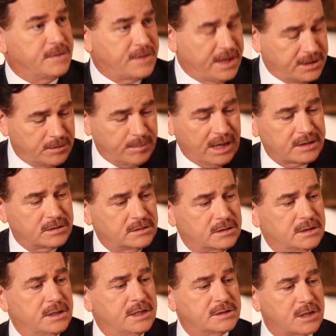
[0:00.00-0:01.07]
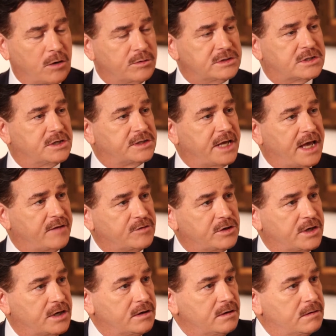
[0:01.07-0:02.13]
Thank you, Michael. It's always good to have you
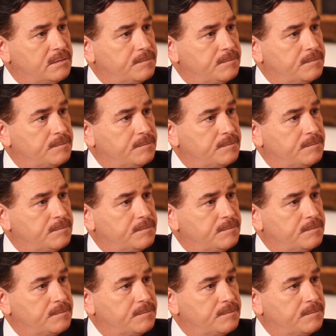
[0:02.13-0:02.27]
here.